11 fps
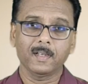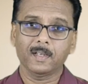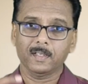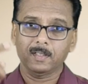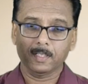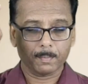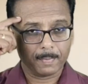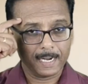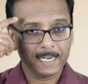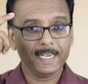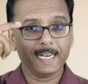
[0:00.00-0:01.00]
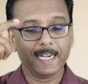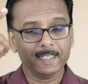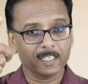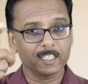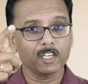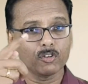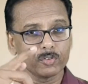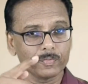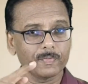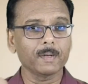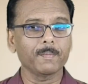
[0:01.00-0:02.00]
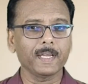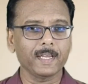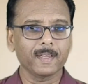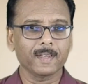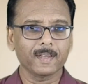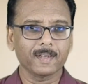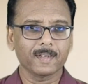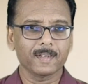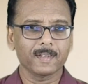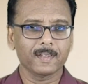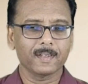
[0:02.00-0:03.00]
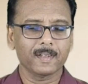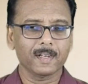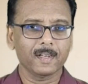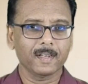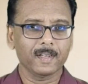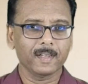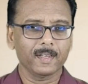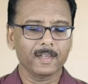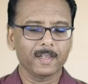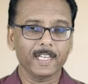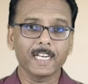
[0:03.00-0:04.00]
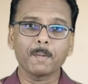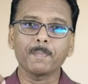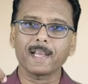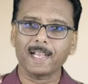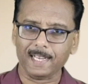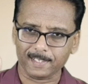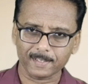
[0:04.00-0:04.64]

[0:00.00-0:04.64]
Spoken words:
the mind and the doubt will be in upper hand.